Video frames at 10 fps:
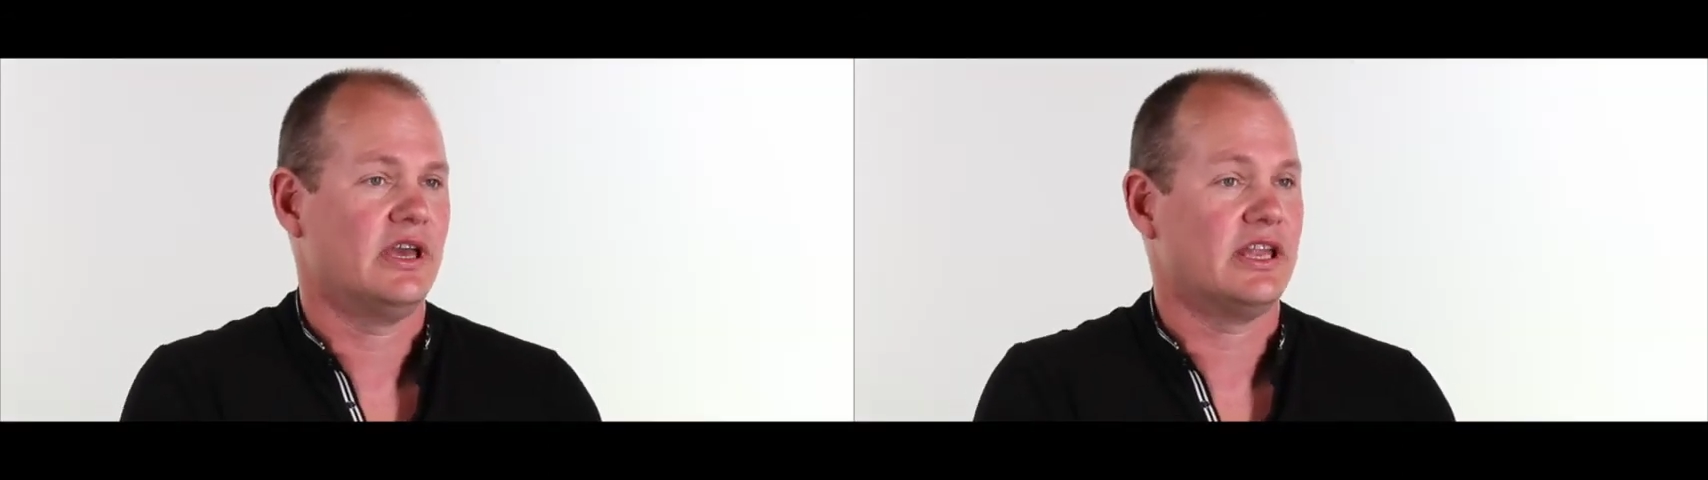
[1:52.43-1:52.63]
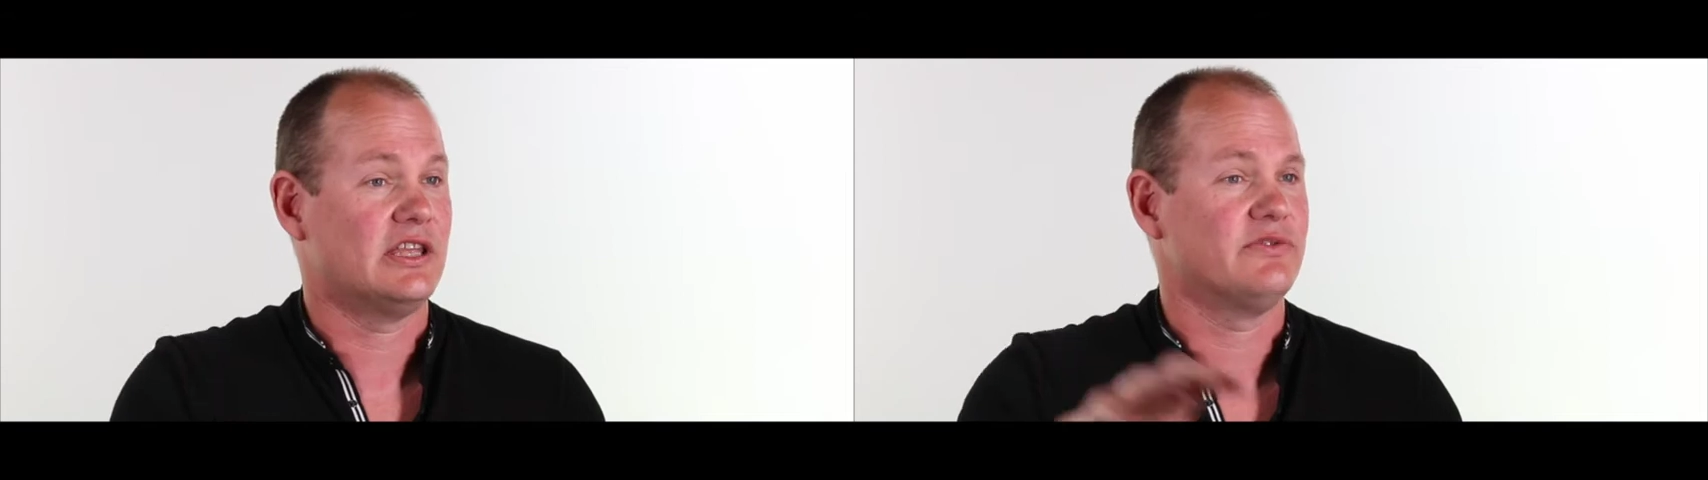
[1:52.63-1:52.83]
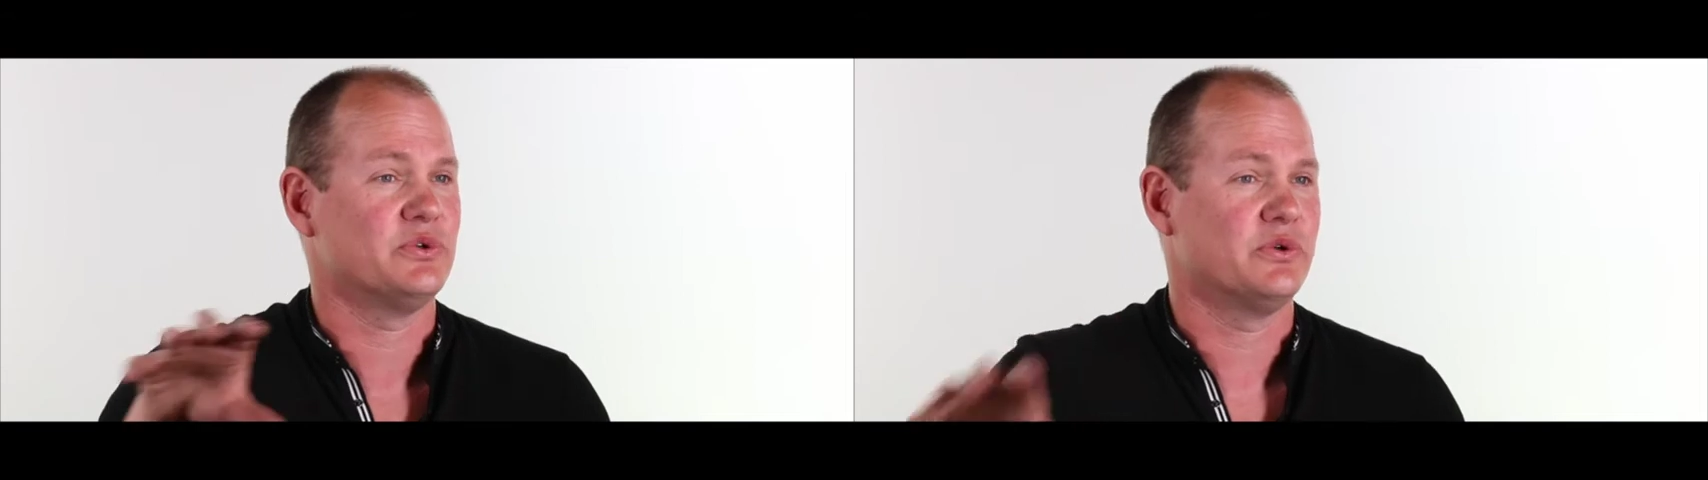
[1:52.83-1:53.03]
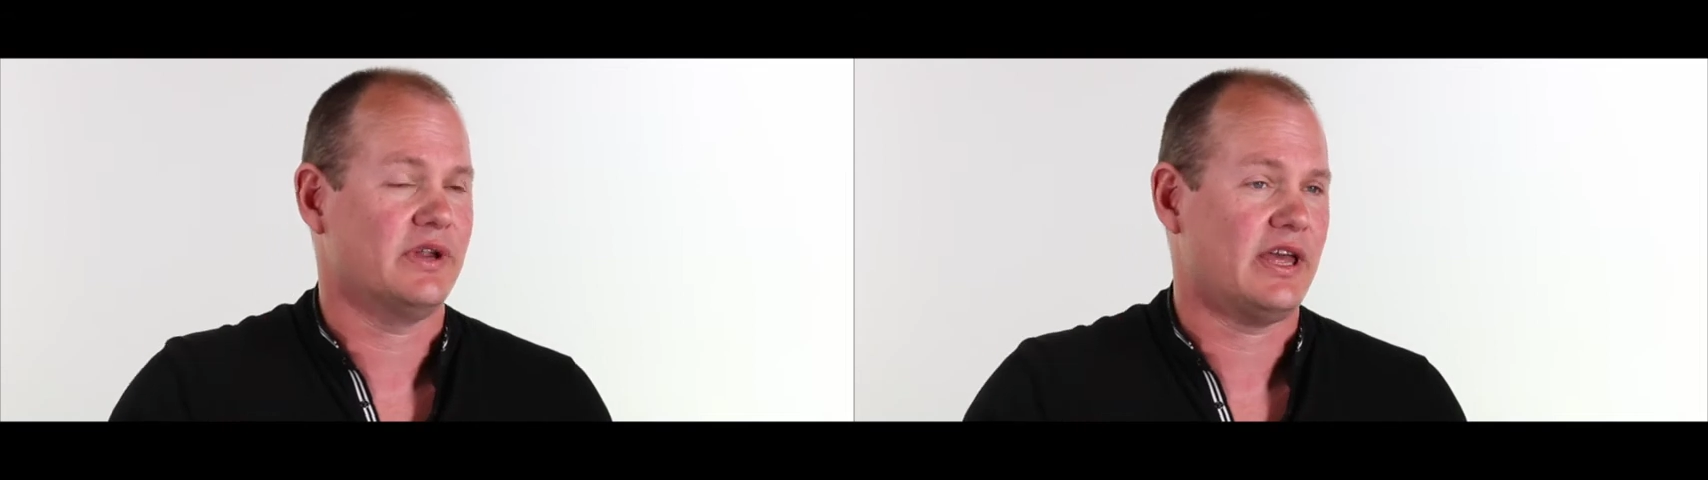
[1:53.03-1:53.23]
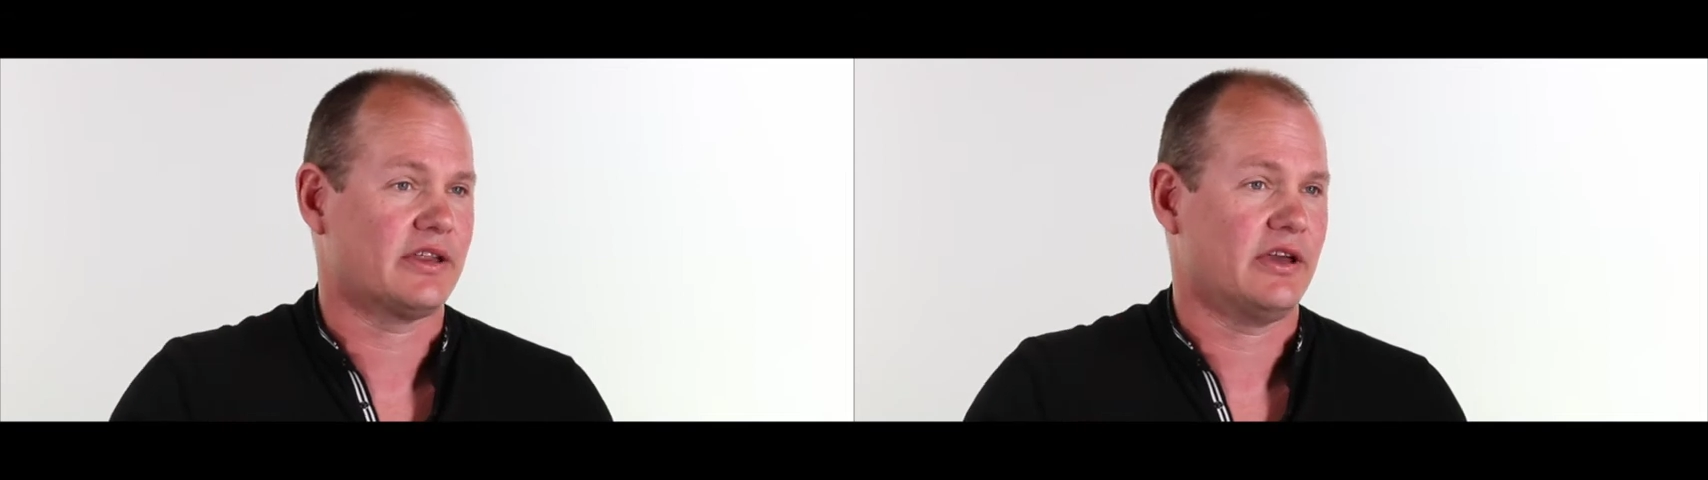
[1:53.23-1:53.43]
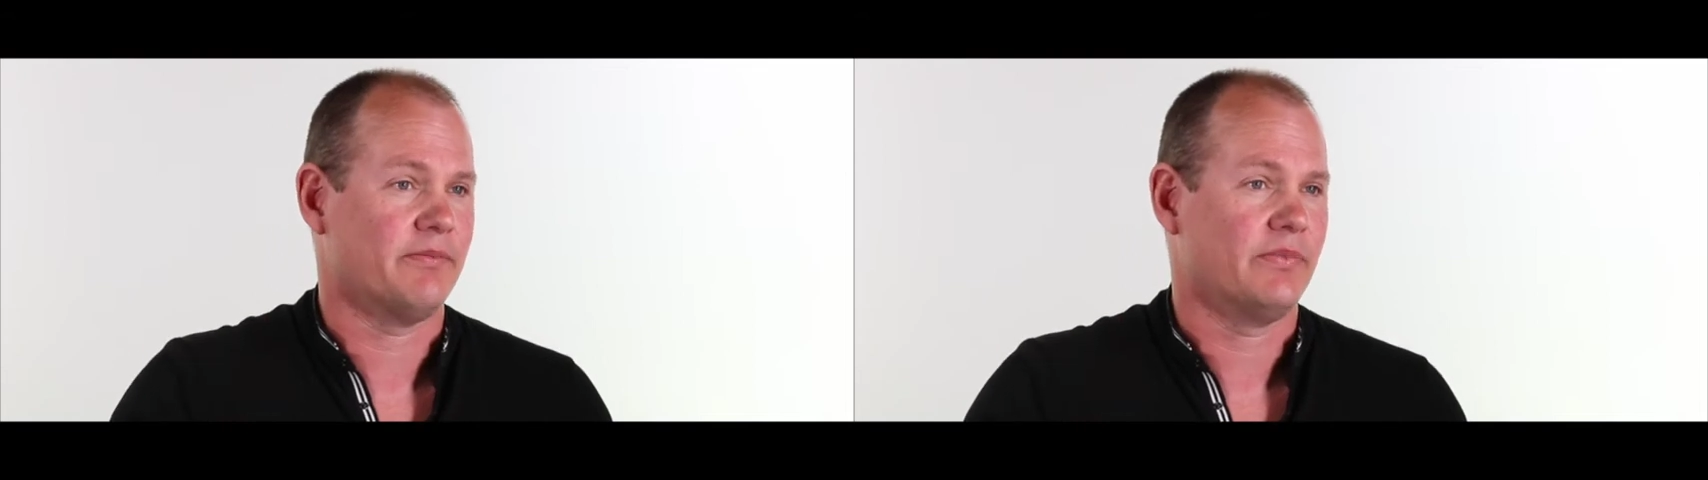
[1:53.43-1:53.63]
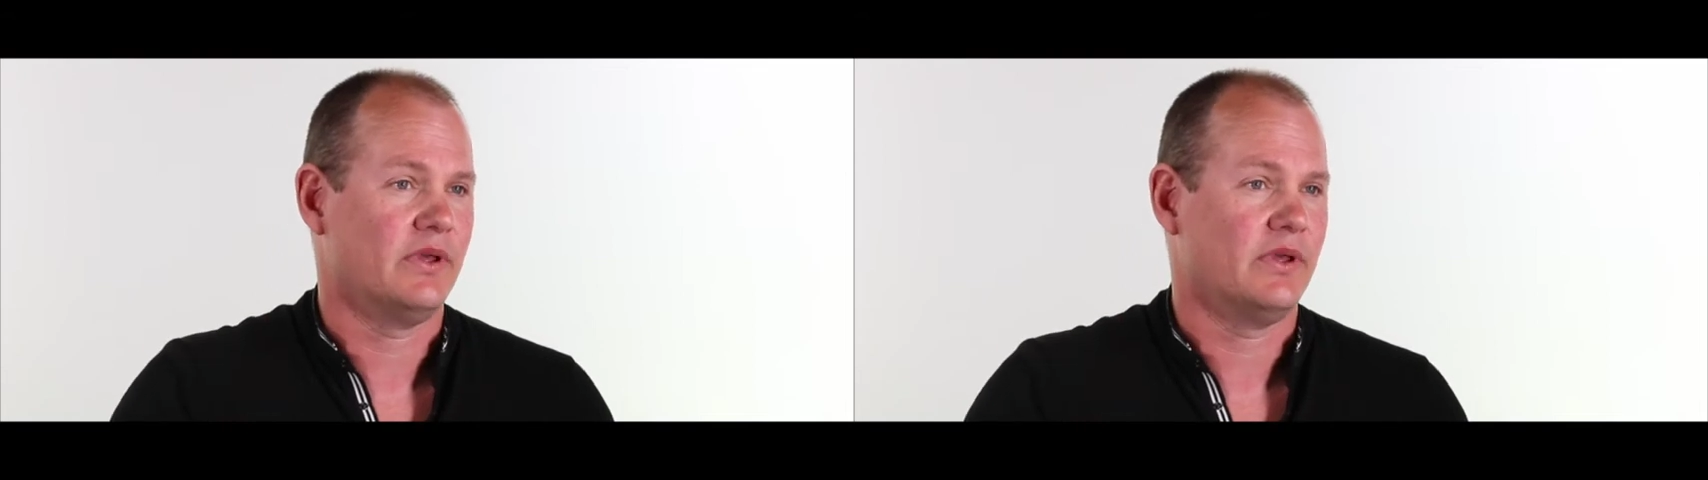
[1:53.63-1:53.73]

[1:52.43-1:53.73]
it gives you a good outcome.